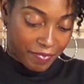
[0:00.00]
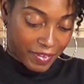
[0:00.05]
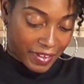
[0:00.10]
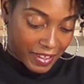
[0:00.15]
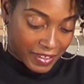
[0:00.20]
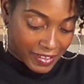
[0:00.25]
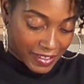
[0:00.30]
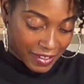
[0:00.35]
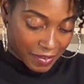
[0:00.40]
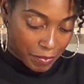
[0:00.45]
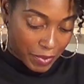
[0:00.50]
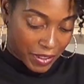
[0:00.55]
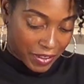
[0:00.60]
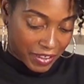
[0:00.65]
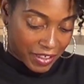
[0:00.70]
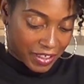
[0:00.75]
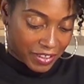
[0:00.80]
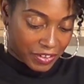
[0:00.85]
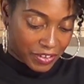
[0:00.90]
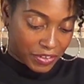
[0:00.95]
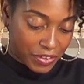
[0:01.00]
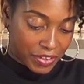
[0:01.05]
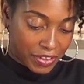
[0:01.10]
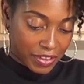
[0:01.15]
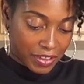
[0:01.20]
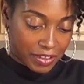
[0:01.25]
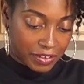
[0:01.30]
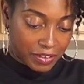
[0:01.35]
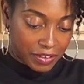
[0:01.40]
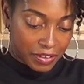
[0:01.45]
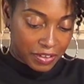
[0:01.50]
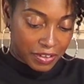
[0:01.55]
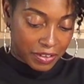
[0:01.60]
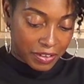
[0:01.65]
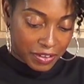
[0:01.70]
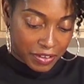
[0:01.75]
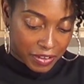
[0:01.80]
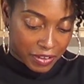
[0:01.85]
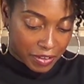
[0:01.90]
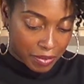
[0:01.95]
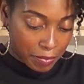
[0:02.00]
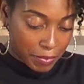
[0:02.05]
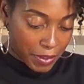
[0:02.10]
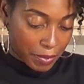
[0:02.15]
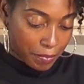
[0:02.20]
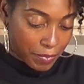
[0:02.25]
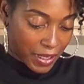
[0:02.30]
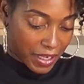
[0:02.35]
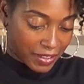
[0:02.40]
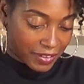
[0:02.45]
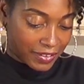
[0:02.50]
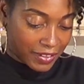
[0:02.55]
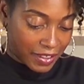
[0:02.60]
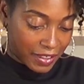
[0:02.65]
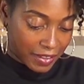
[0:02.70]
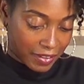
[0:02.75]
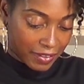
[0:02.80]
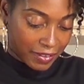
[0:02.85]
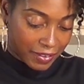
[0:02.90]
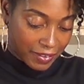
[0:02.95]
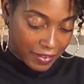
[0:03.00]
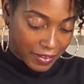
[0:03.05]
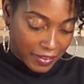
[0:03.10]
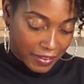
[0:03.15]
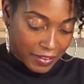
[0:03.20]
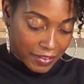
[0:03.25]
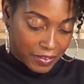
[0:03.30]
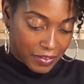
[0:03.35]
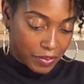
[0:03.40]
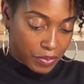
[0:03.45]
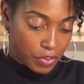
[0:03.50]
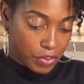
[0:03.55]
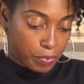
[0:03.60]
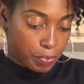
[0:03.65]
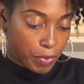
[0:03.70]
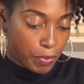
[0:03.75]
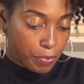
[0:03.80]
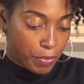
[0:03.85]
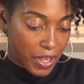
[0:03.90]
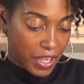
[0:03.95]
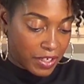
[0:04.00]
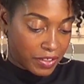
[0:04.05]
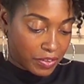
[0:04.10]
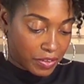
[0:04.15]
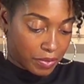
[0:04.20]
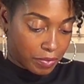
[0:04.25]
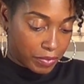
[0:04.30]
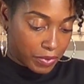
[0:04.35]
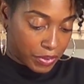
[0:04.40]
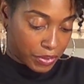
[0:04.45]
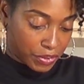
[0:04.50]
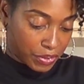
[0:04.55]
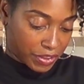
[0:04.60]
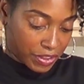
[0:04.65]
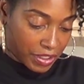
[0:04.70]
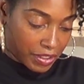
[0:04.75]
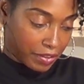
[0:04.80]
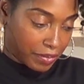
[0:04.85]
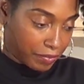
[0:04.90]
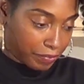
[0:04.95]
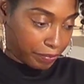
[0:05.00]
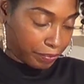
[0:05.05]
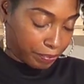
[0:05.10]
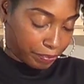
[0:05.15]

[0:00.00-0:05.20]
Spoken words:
This is where it gets just a little bit messy. So just be patient with yourself.